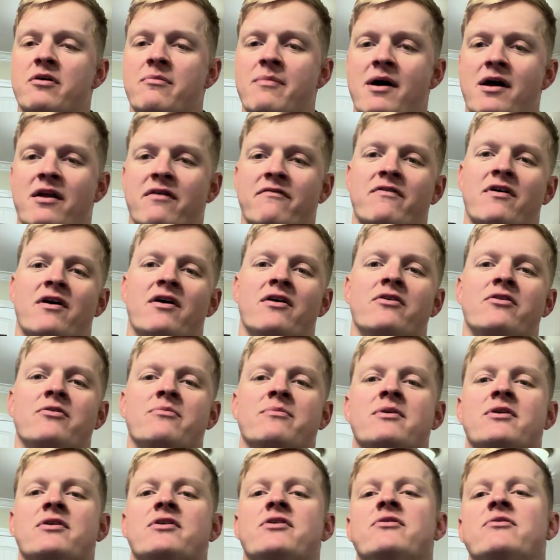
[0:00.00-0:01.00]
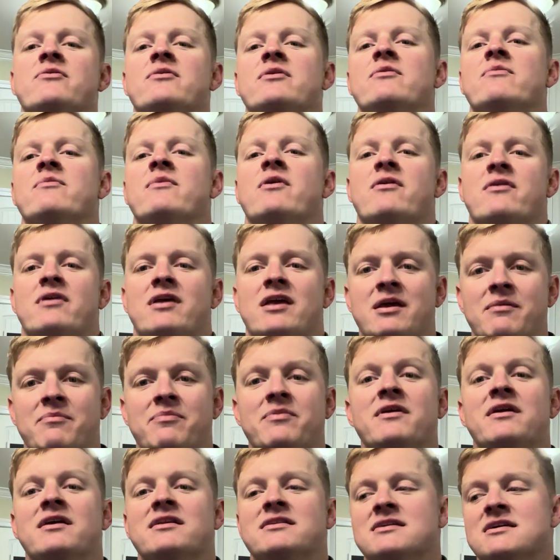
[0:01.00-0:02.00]
amount of volume they're doing while
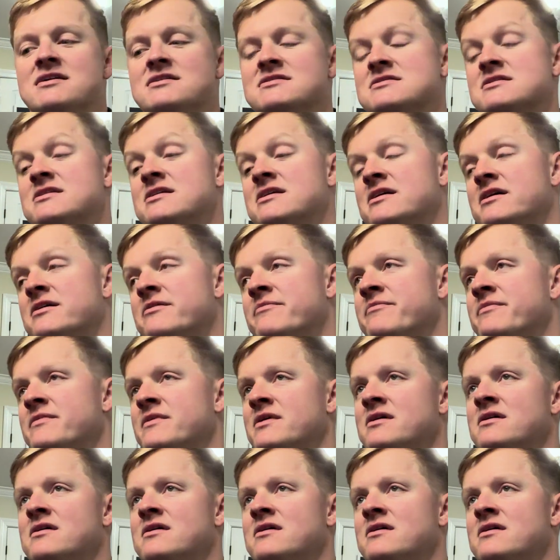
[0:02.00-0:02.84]
keep the intensity up.